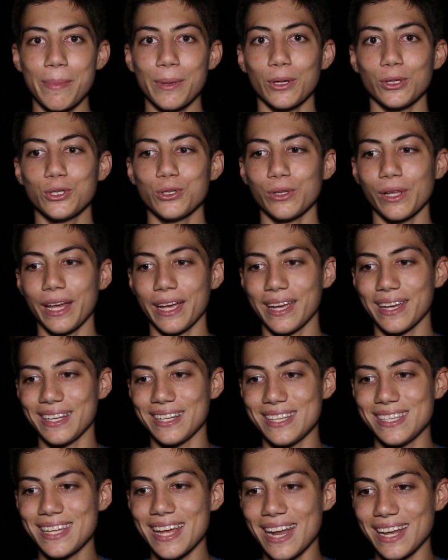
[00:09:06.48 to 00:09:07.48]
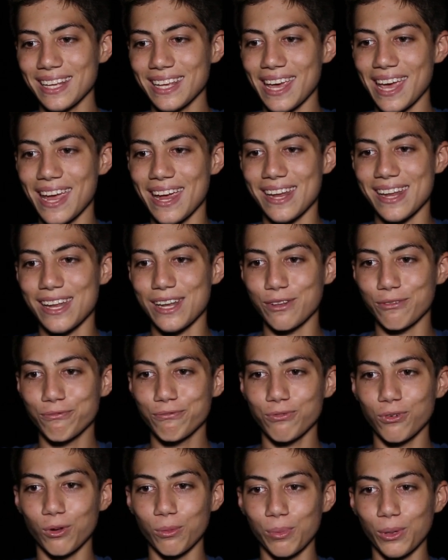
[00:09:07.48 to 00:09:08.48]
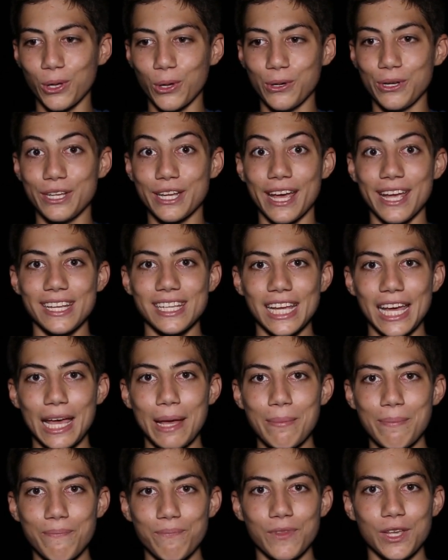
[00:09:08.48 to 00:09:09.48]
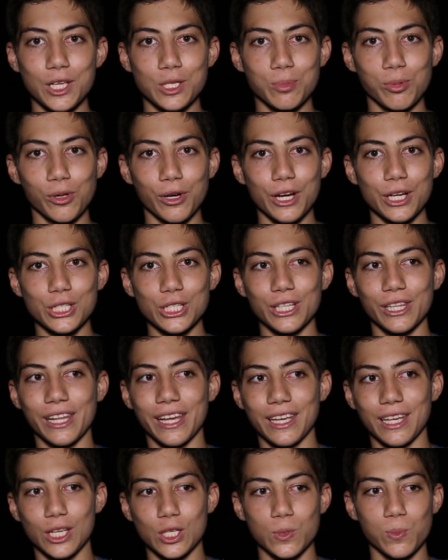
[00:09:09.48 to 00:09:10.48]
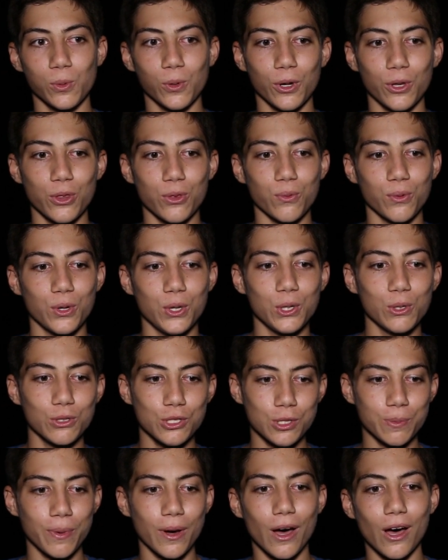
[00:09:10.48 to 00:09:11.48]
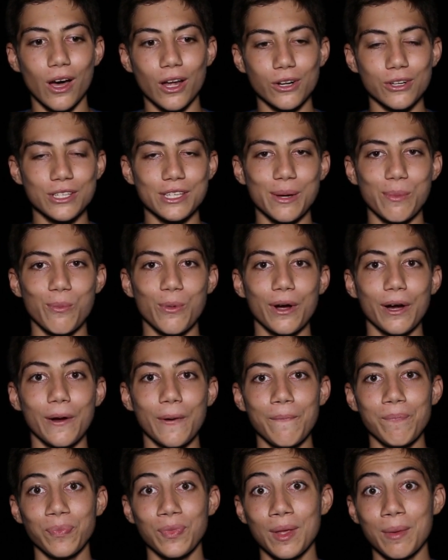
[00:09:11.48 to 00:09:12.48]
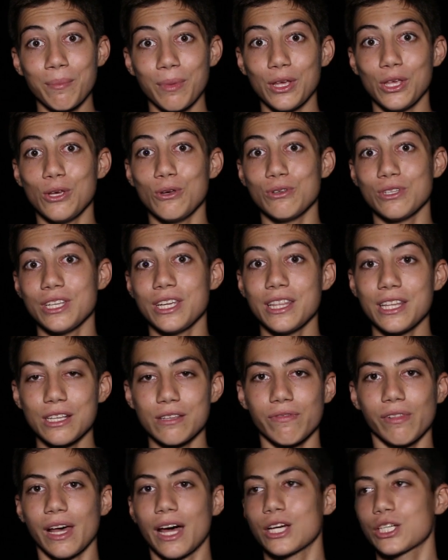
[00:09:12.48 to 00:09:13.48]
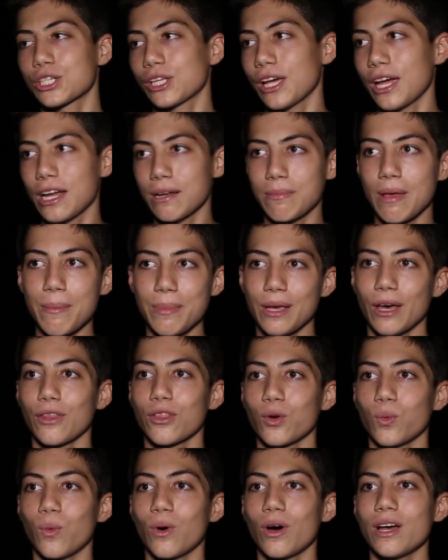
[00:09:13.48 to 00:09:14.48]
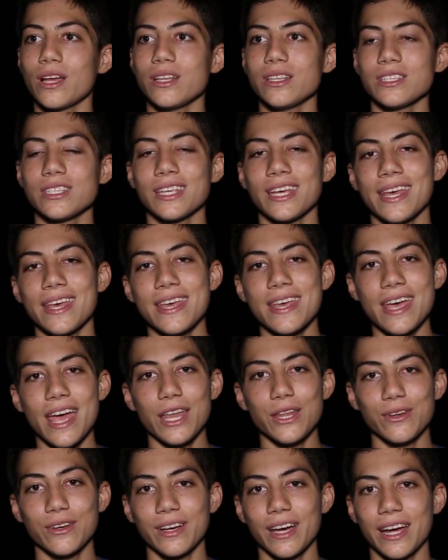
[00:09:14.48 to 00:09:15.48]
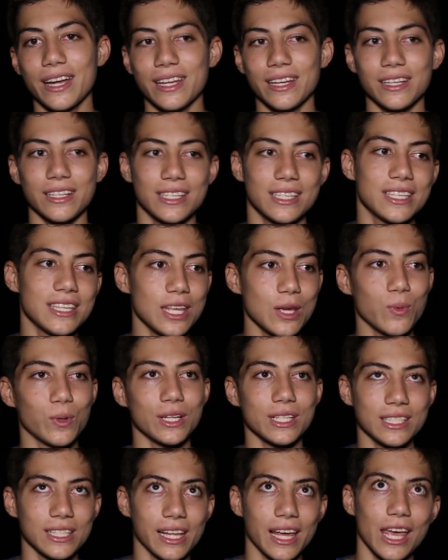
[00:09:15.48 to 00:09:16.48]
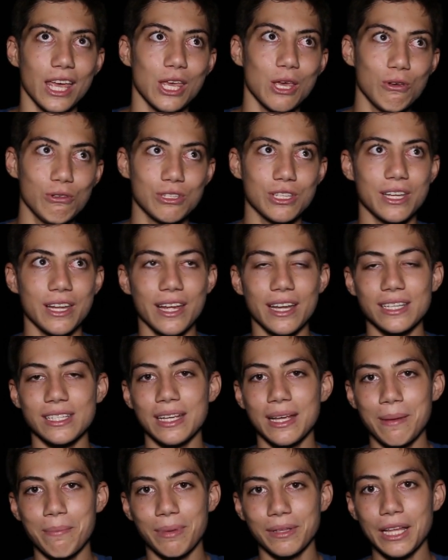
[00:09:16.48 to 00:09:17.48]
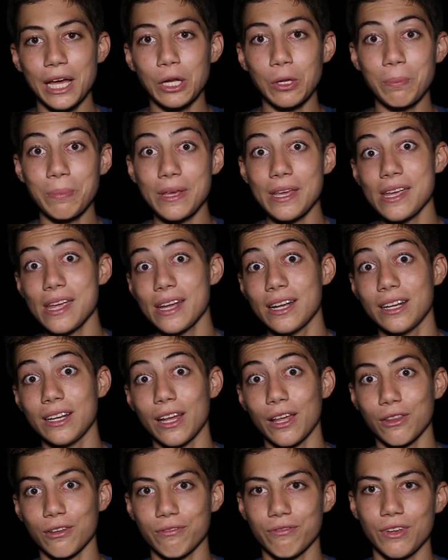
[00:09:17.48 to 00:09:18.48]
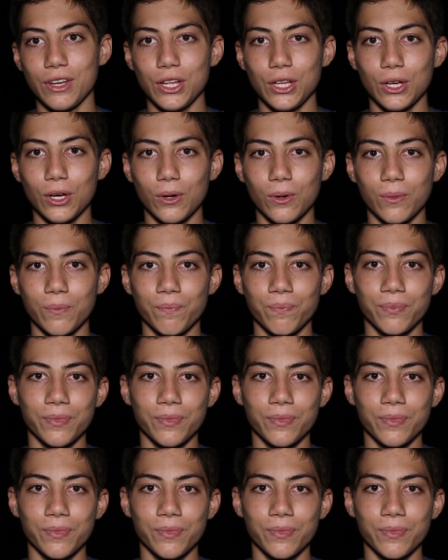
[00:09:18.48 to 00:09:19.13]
Maybe you'll do like a dedicated, full-blown nighttime exploration, like exploring through a new spot or somewhere, but using this flashlight, maybe other ones, and you can kind of see what it's like using it, but that'll be in another video.